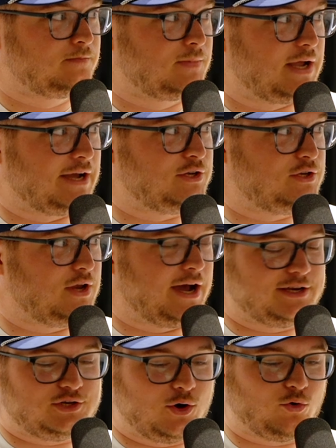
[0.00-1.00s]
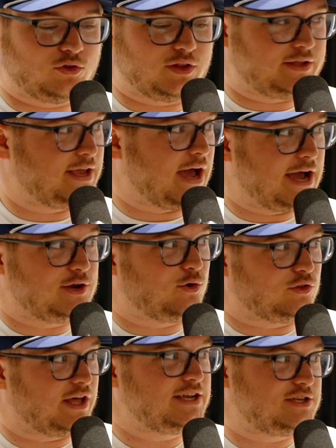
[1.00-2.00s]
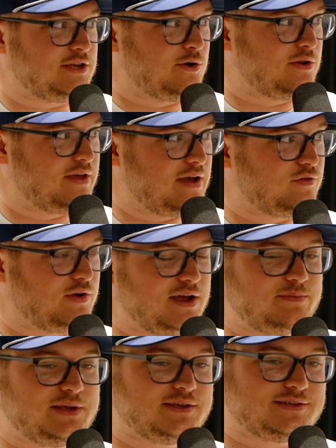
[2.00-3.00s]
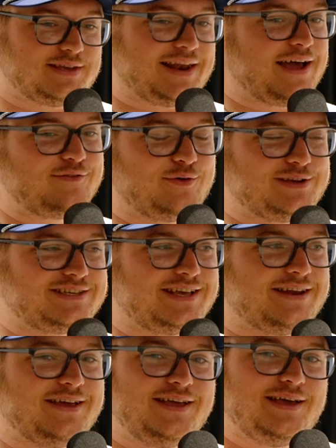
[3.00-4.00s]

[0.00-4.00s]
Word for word: I, I don't fine. yeah I don't mm-hmm. like to go to the heavier head because and I've always said